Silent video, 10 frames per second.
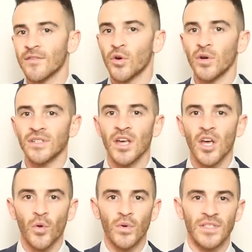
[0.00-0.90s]
of course,
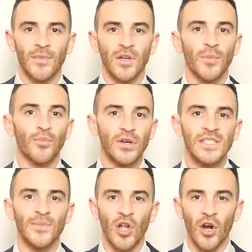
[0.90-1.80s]
was among the
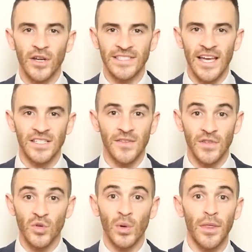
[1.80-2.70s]
principal architects of
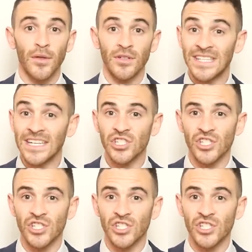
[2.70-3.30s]
the 2013